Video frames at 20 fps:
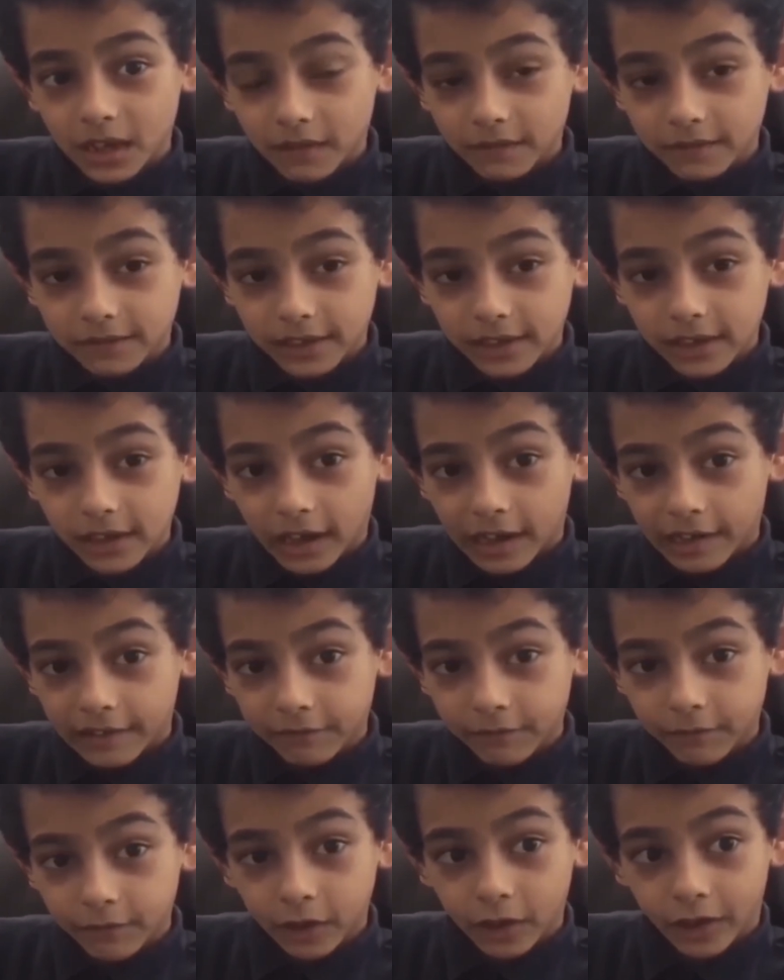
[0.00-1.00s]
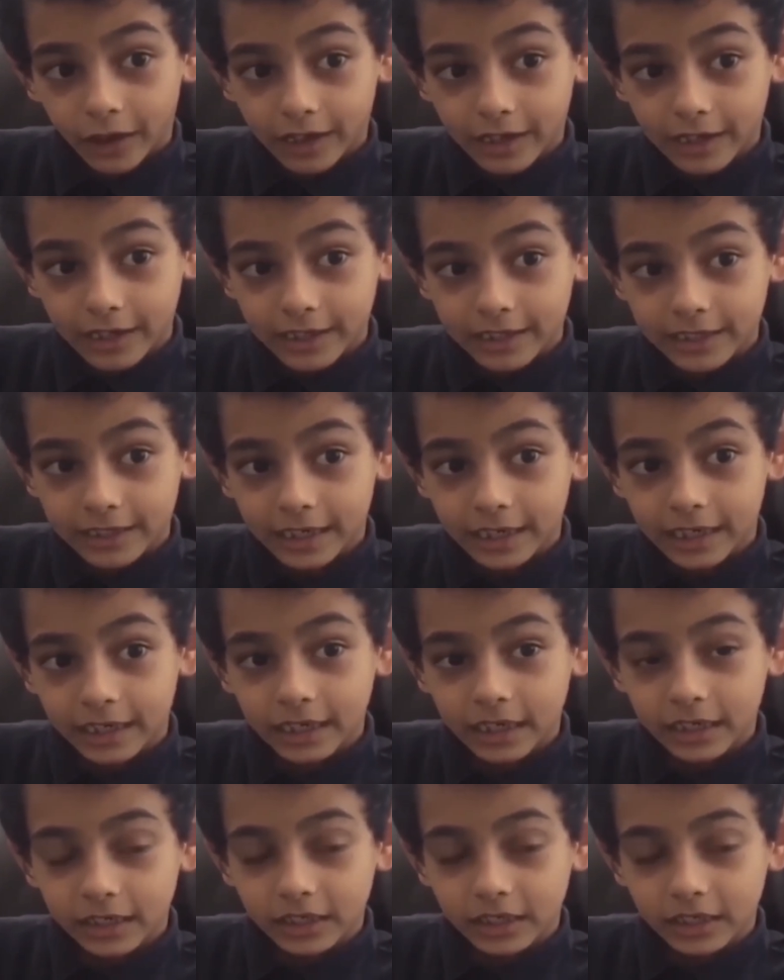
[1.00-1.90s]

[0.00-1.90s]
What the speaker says: of the life we are leading